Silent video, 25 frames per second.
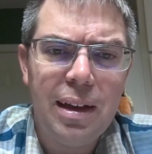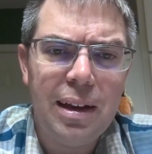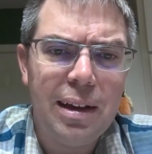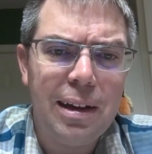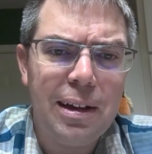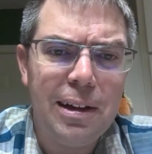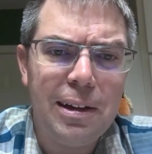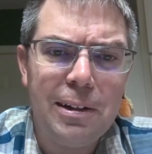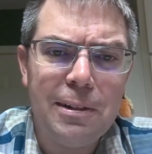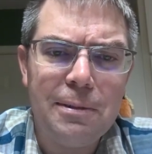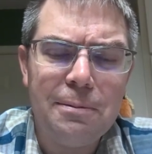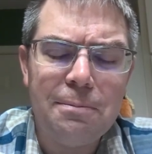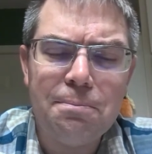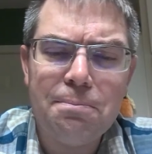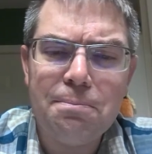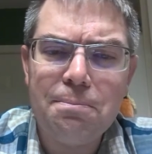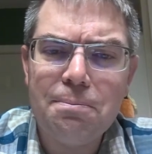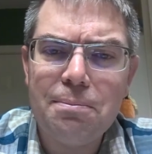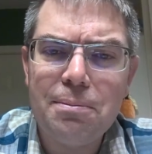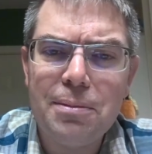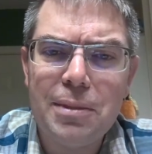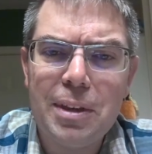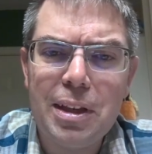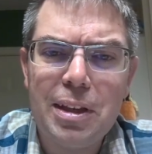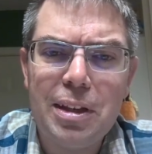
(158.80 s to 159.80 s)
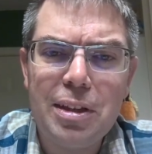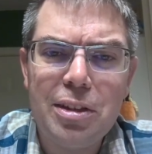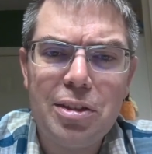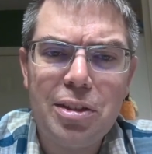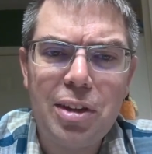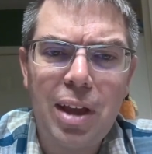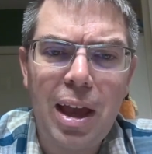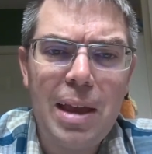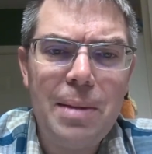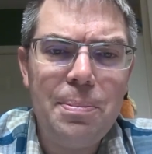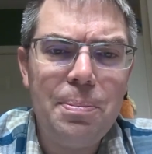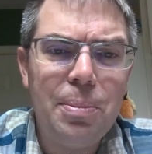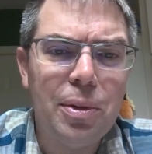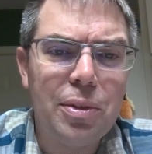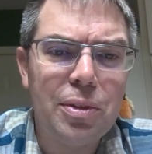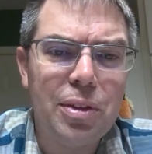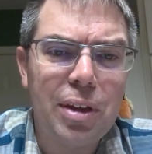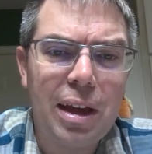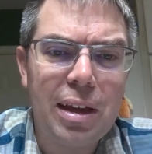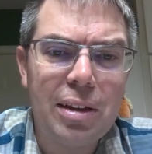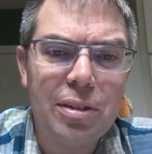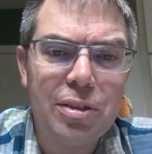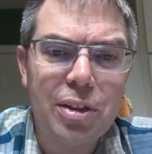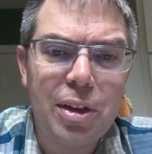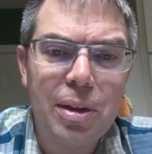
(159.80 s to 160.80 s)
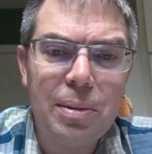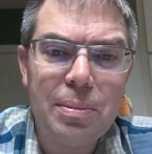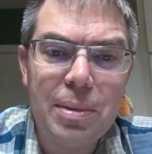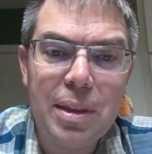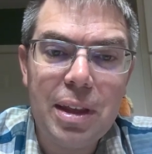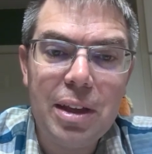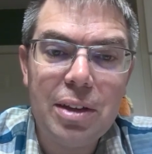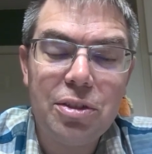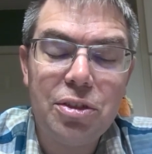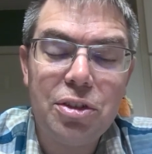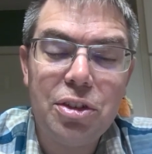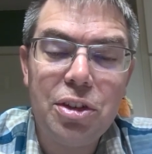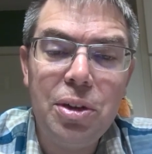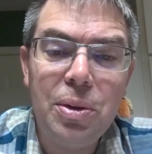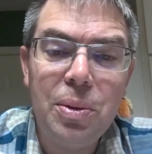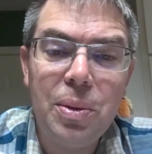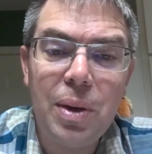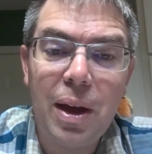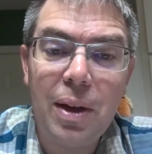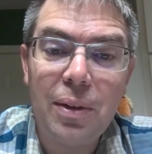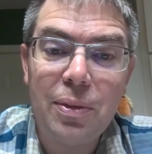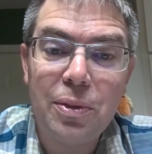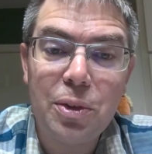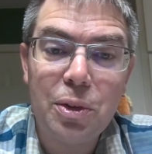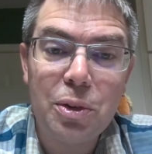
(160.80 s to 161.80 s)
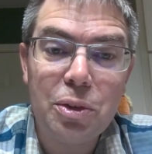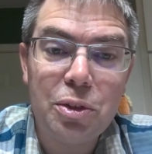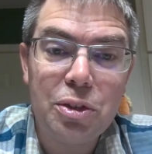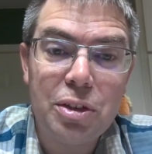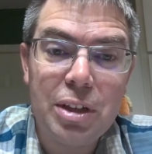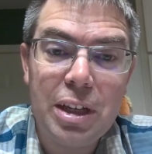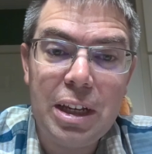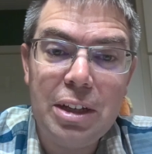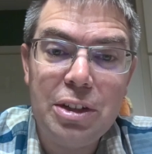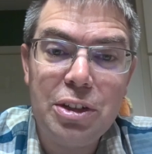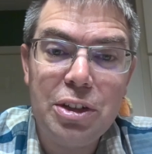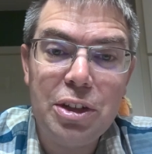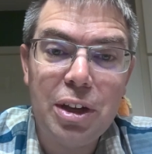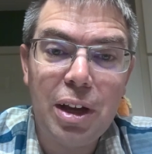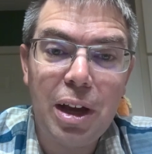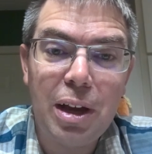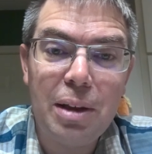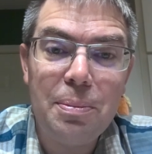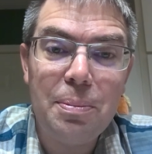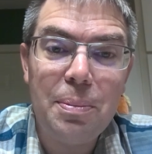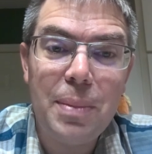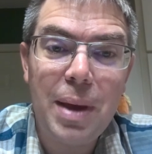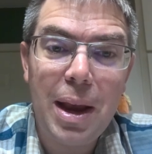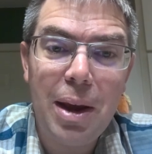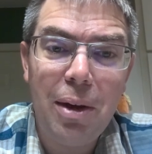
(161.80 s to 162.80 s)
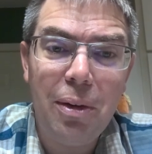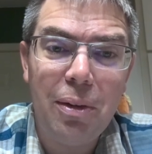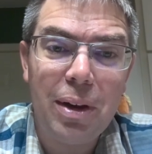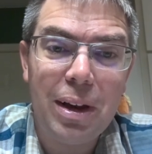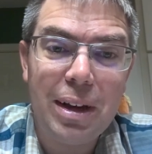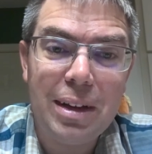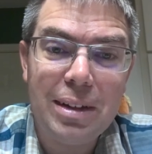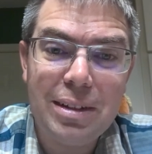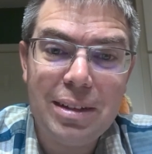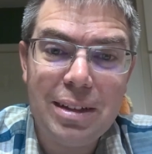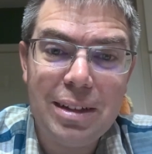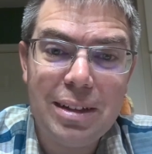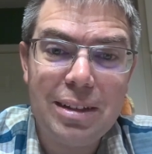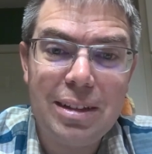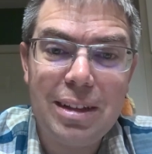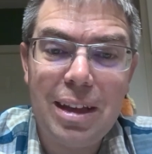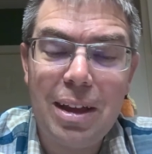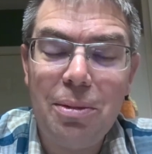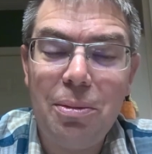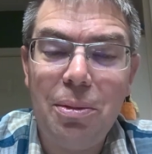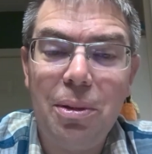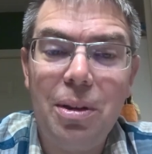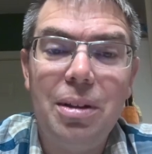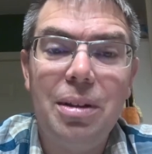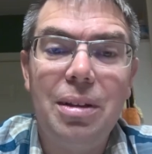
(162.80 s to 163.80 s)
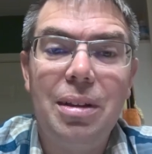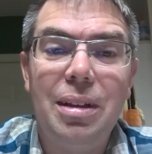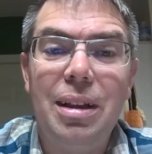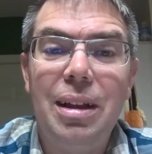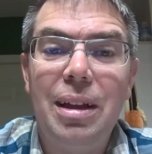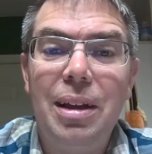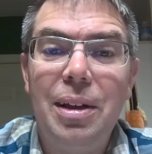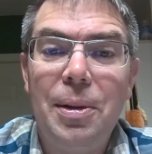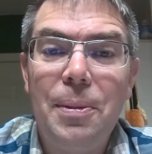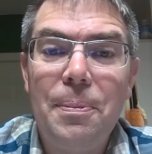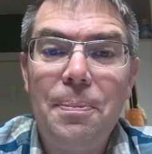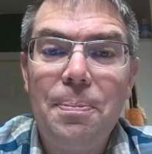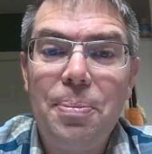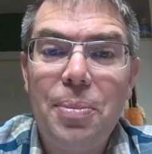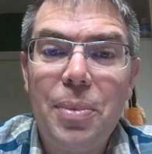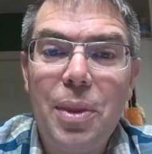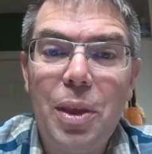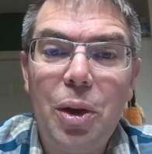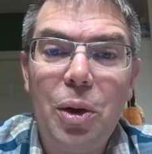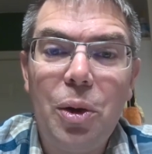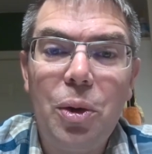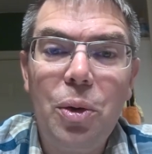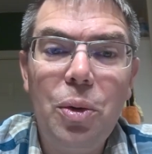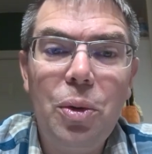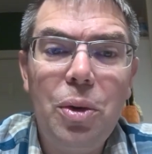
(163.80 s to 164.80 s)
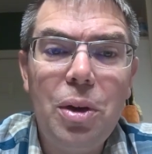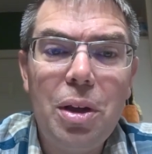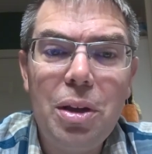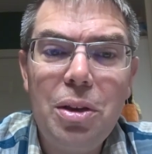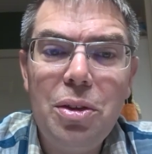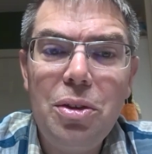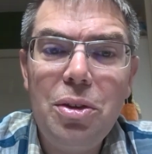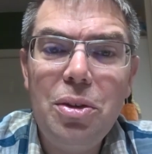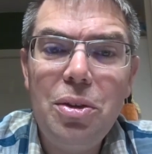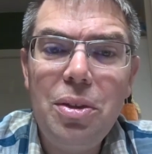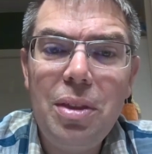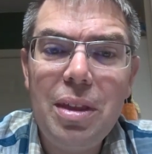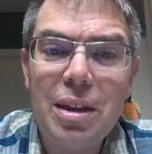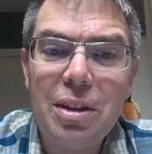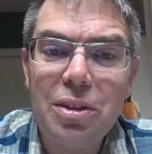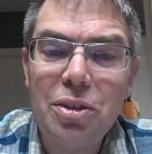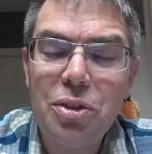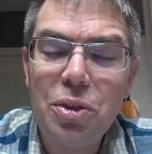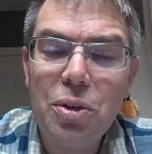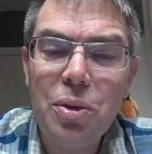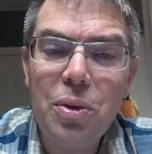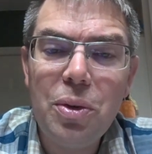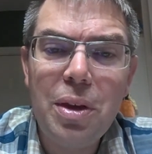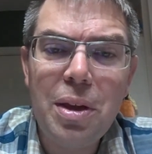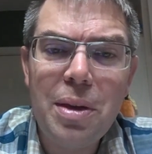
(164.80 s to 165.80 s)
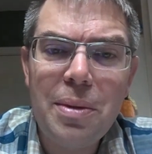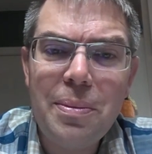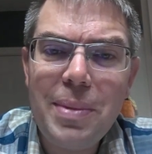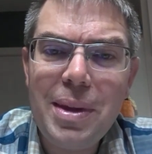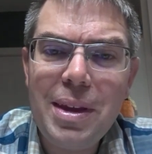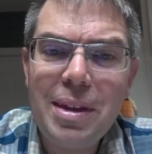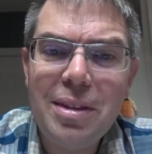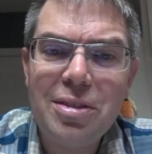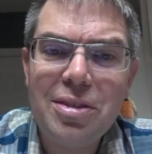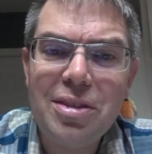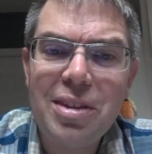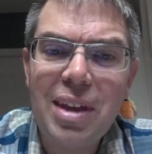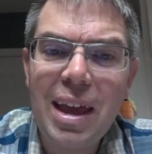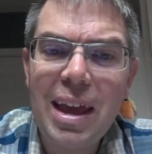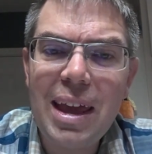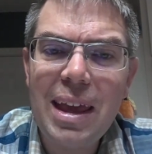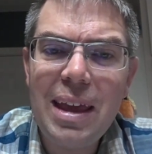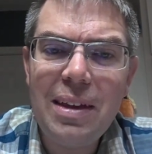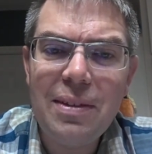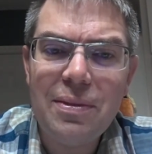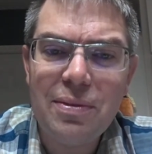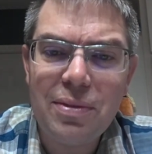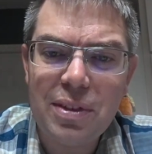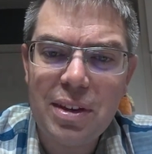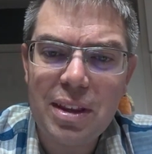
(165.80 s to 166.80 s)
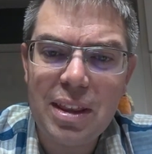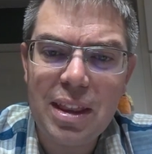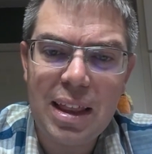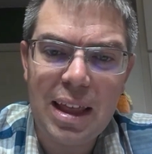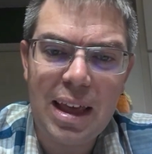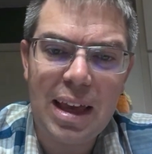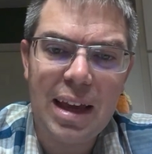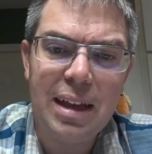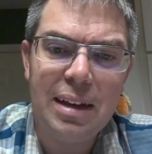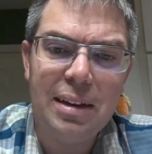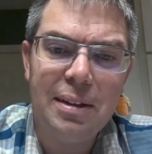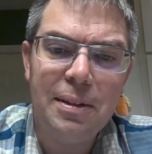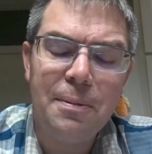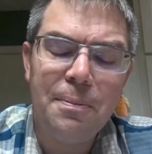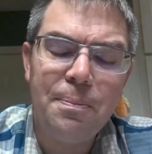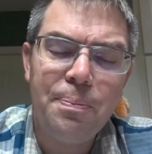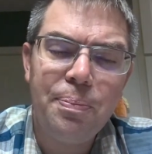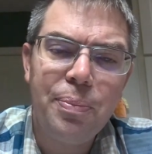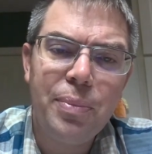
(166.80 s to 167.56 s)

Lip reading: The disciples ask him this too after his teaching on marriage. They say, well, who could do this? Who can be saved then?